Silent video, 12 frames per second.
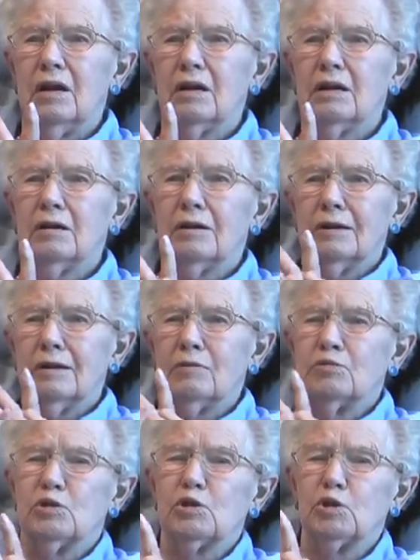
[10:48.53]
and there
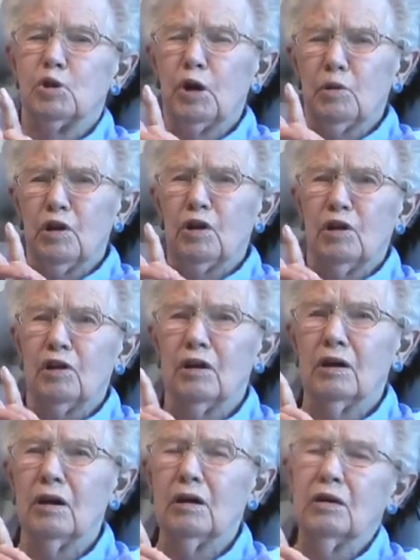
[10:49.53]
was a storm
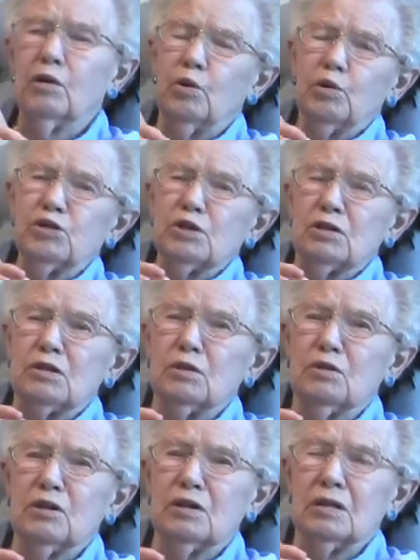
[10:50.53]
on the ocean, so
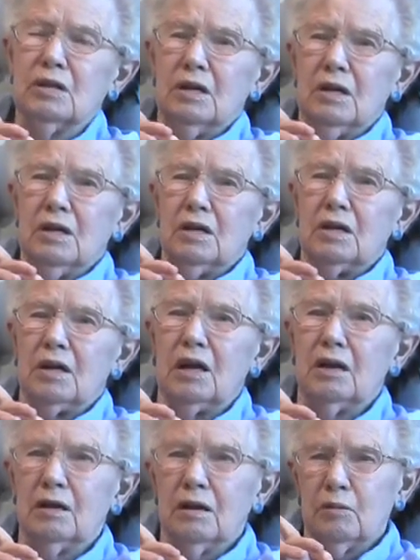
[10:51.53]
the
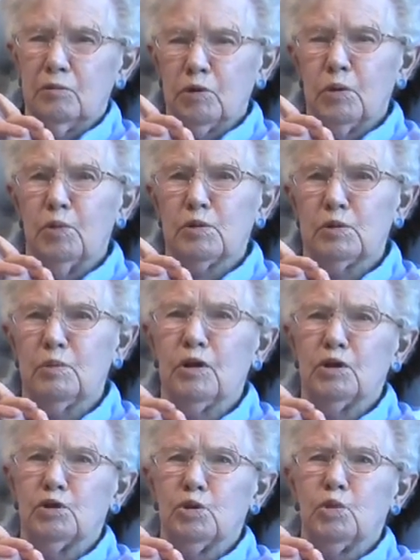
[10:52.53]
trip was
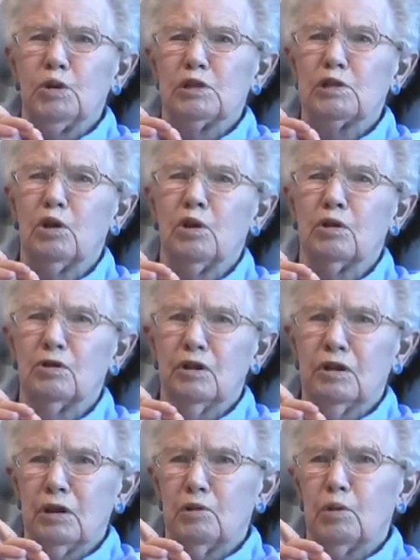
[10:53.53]
about 2 weeks longer than
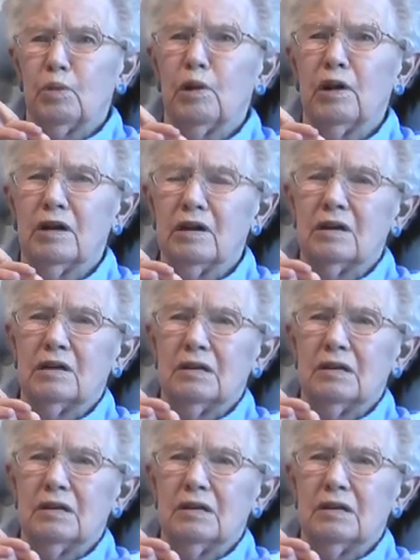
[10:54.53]
they were planned,